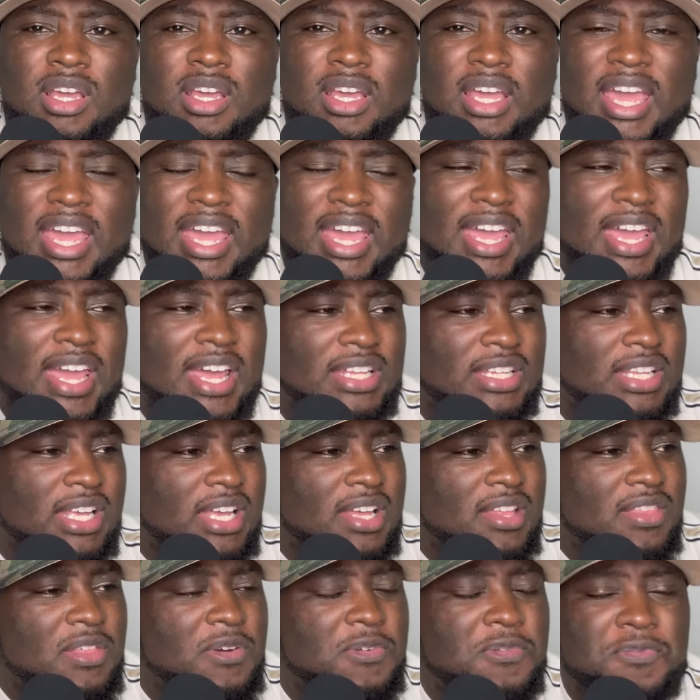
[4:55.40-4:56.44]
And
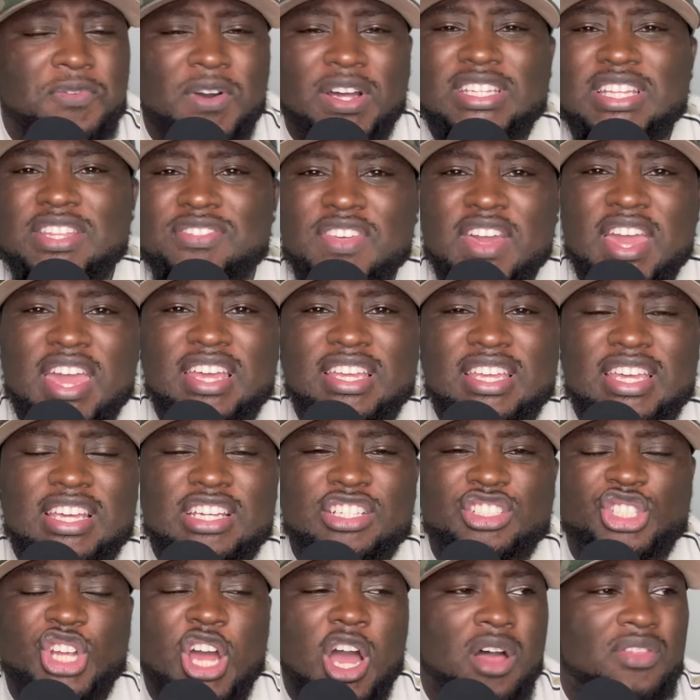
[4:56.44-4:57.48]
the funny thing
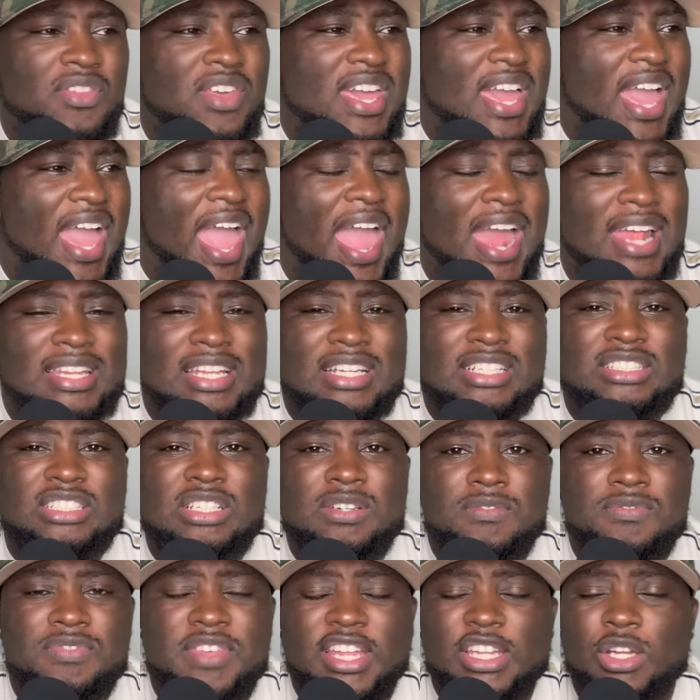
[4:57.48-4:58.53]
is, y'all, they act as
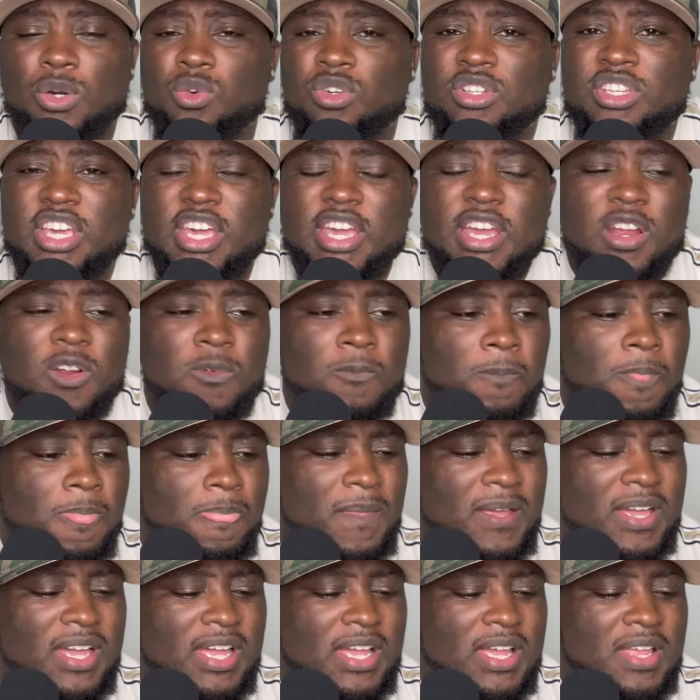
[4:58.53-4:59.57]
if they don't care.
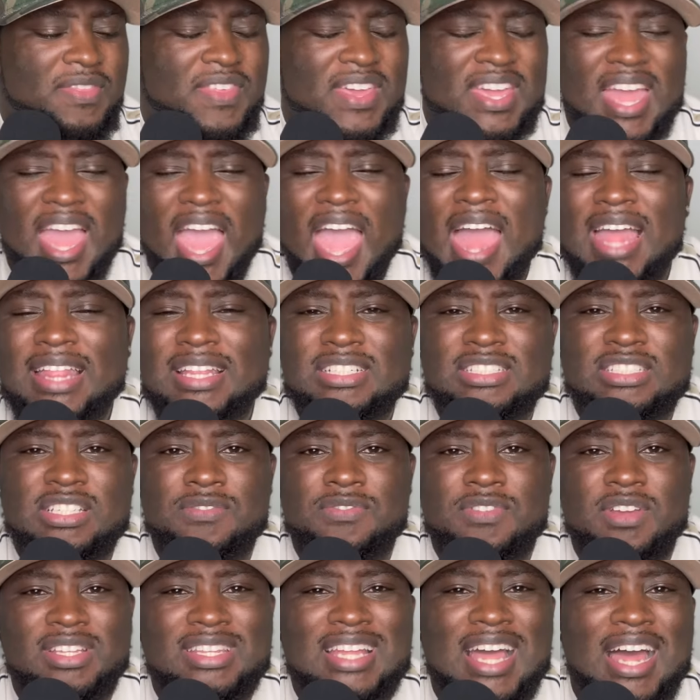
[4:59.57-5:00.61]
They act as if
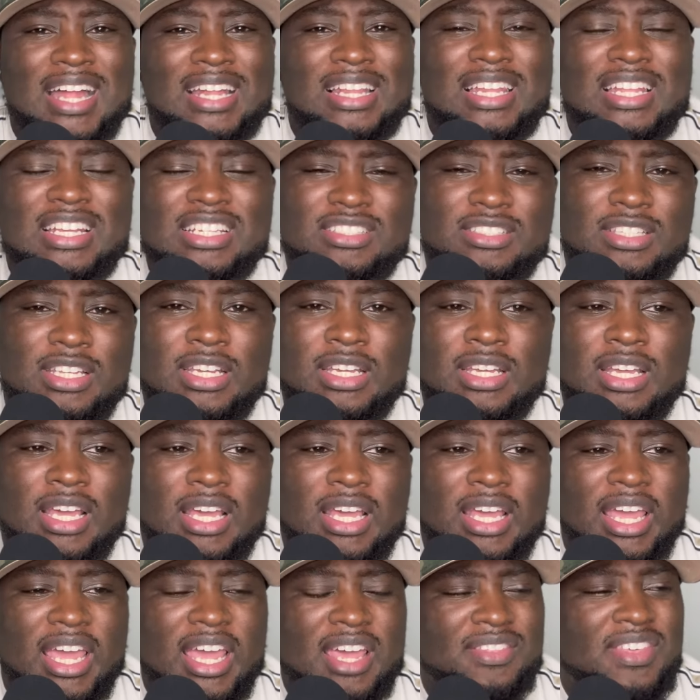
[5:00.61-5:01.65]
they're not listening
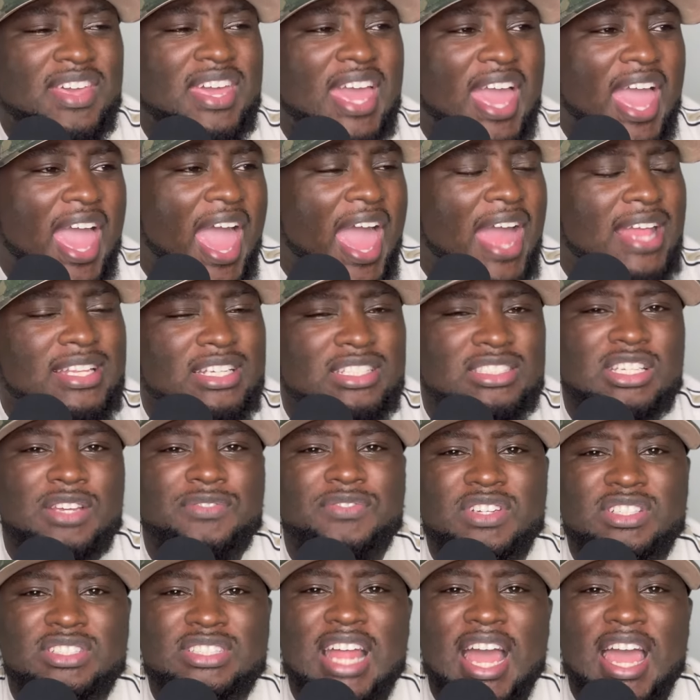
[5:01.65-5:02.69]
and they act as
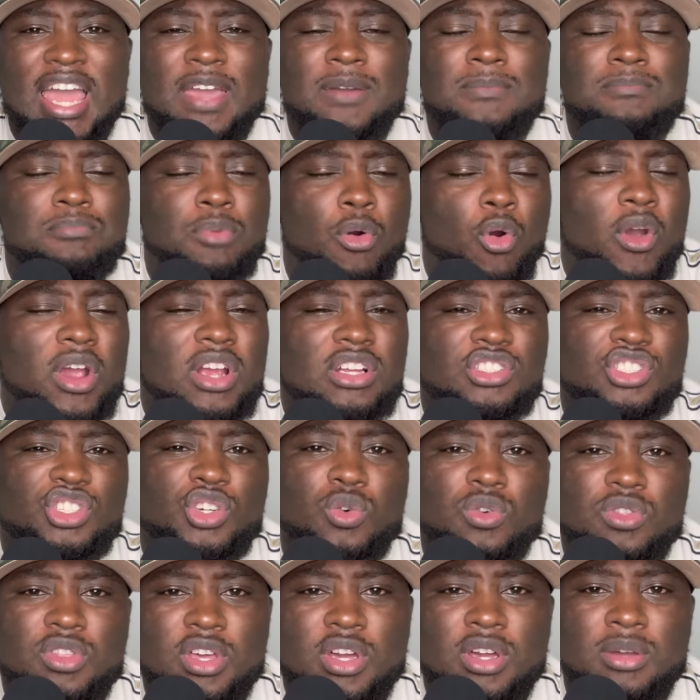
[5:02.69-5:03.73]
if it's not important
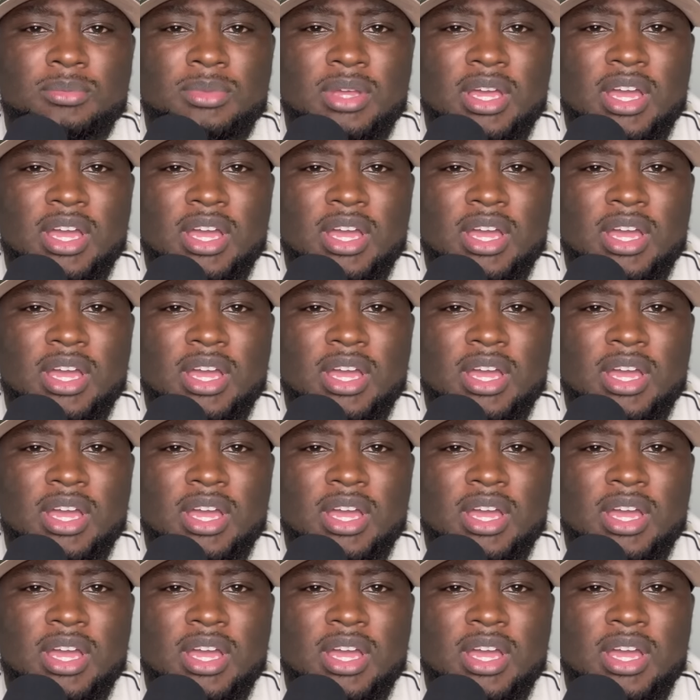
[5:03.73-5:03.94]
to them